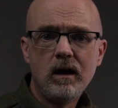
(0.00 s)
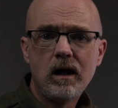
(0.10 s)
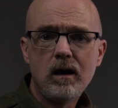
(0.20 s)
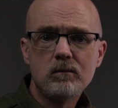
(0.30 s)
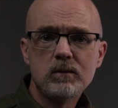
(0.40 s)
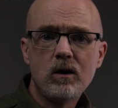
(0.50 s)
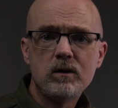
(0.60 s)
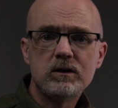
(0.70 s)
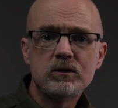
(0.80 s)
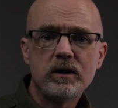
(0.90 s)
I'm going
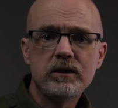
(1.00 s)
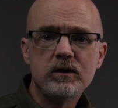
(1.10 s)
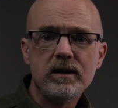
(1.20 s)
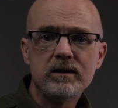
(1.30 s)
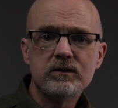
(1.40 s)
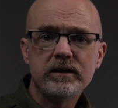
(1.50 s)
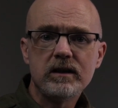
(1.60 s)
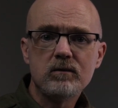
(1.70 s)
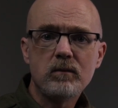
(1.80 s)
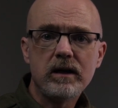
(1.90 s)
to try to illustrate
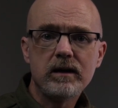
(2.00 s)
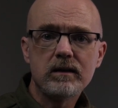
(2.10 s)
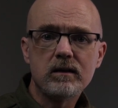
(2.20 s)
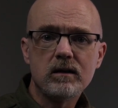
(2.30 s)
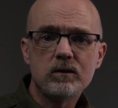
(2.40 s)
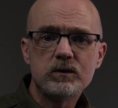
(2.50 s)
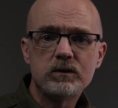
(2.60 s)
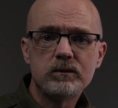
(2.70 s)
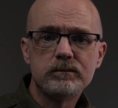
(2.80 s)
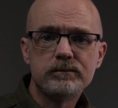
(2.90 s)
it by getting closer.